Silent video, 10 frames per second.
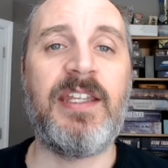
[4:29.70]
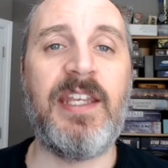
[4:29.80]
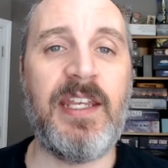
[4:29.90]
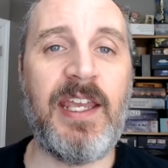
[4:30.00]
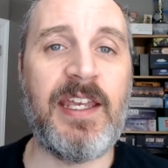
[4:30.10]

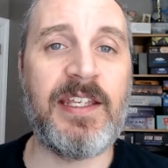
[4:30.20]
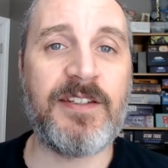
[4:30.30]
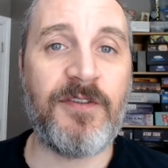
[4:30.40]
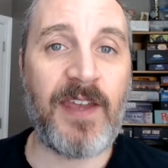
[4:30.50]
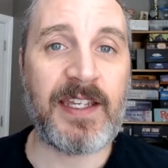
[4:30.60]
is
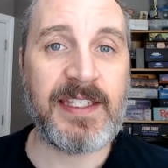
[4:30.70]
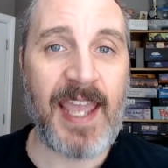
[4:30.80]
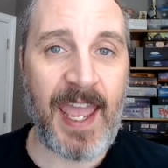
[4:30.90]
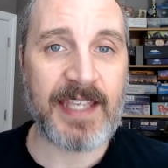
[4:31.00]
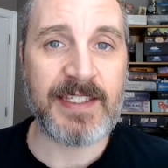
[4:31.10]

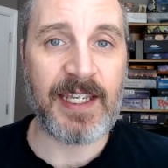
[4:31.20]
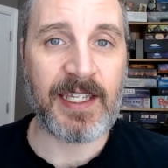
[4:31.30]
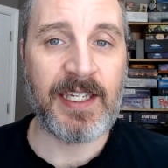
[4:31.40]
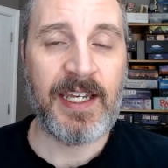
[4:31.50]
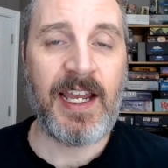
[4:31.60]

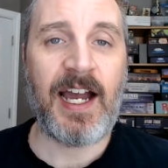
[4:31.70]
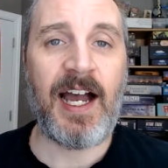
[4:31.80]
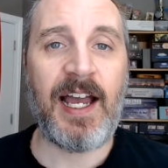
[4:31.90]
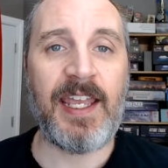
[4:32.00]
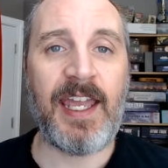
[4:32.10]
fantastic.
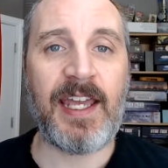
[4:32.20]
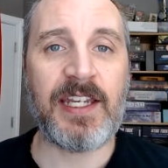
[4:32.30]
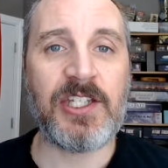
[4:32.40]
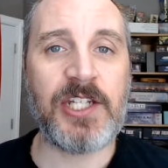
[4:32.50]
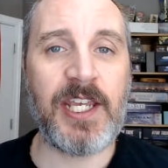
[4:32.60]
I had a
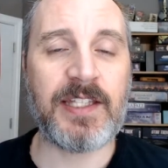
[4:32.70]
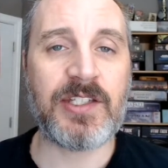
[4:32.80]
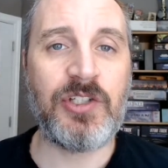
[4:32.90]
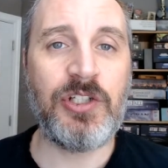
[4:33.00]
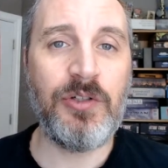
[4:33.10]

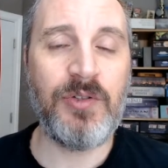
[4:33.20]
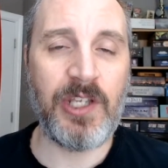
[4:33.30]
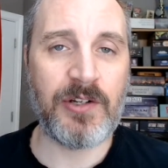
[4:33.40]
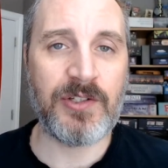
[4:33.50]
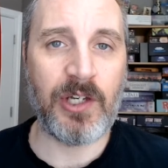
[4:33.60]
chance 2
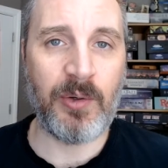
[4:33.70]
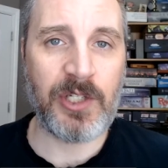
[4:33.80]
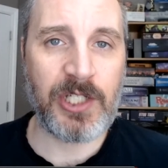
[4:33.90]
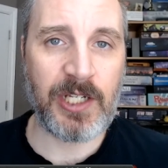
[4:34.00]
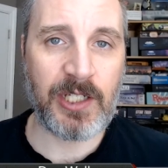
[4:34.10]
years ago at
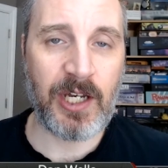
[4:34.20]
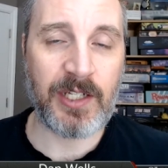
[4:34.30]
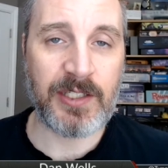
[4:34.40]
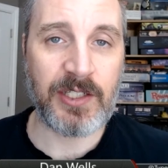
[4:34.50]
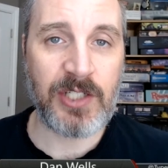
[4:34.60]
Gen
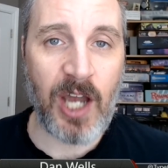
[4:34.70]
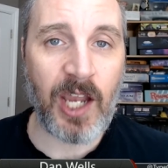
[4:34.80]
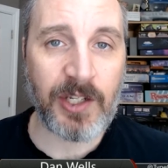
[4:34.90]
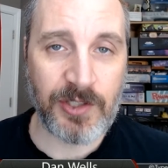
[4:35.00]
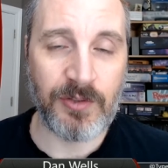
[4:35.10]
Con to
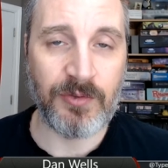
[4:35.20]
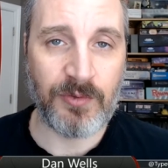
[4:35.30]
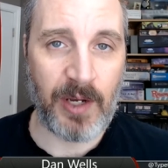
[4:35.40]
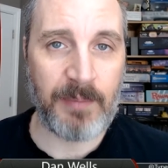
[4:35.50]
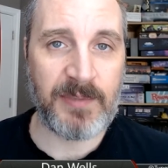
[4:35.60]
talk to
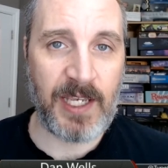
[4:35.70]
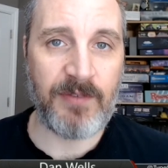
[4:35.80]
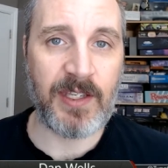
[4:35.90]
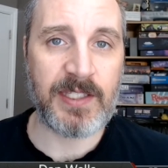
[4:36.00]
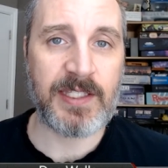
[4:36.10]
Graeme
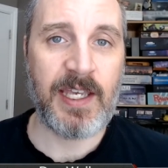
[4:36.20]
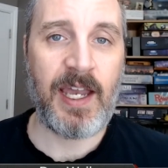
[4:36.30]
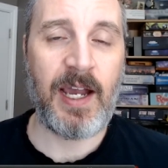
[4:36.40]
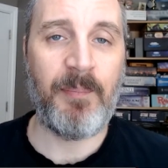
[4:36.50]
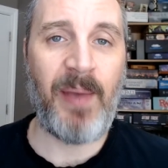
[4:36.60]
Davis
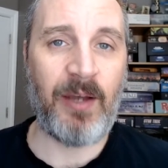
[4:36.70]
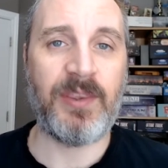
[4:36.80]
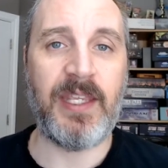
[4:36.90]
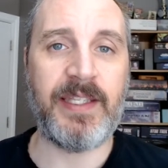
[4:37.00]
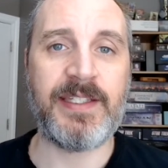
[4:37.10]

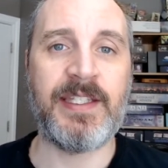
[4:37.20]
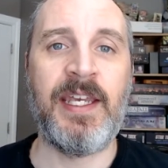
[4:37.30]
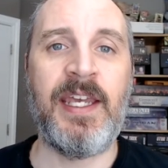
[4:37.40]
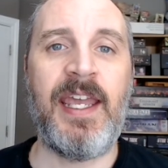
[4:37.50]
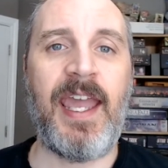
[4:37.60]
about this.
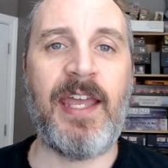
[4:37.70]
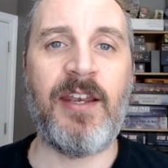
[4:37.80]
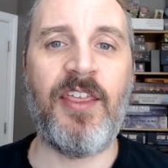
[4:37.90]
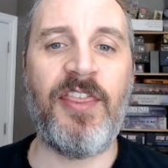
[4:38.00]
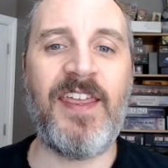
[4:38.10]
And
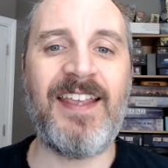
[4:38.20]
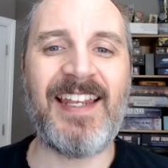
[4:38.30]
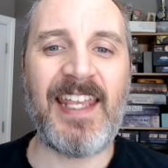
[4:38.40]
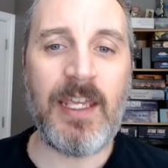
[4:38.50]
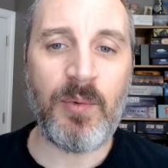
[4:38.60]
the thing that
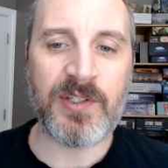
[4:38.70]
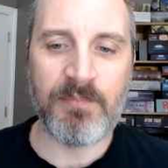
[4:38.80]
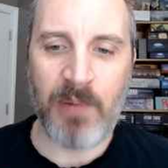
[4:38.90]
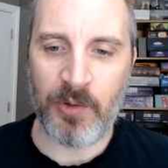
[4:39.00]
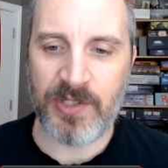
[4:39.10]
he was
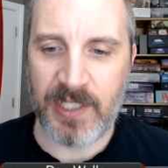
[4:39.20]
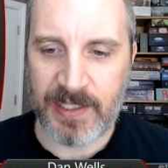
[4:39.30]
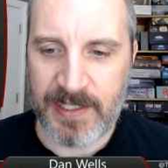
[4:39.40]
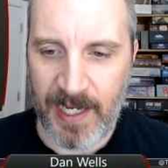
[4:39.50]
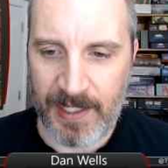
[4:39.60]
most
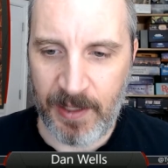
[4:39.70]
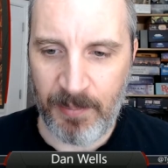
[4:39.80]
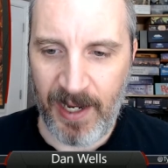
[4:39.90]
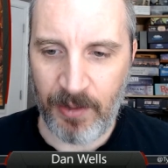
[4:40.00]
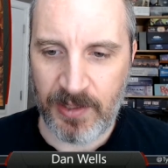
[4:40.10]
excited
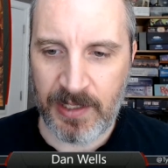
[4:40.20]
about,